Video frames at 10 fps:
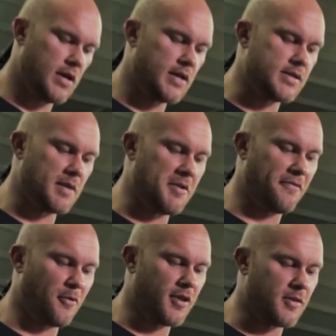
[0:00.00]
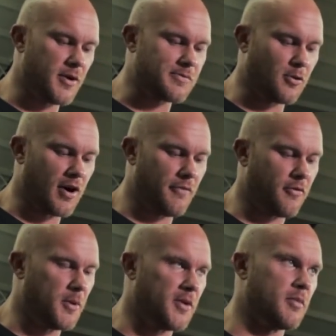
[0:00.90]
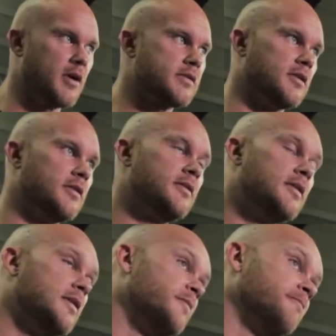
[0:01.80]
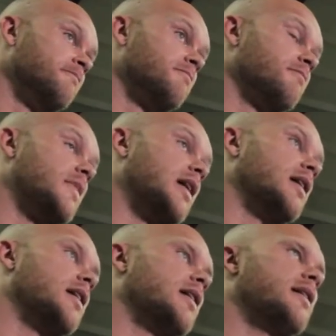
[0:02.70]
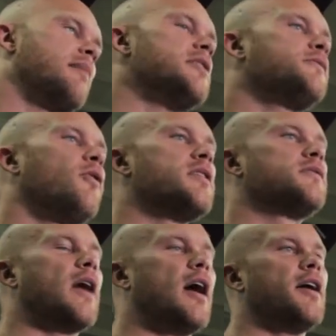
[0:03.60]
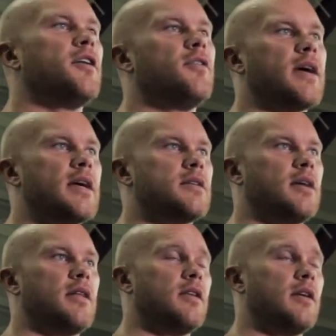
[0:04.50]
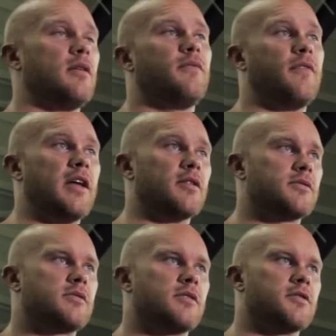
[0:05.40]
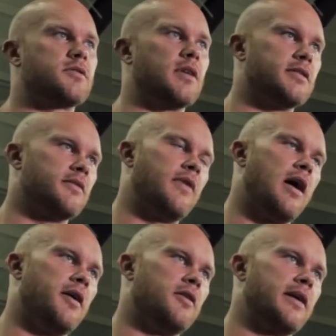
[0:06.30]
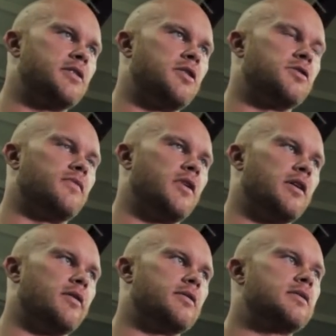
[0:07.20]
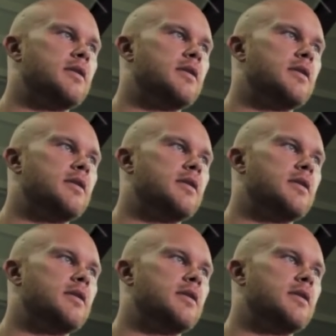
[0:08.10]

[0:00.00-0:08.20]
Is Mi40 the best program for building muscle? Mi40's value is in the videos. There's tons of value in execution videos,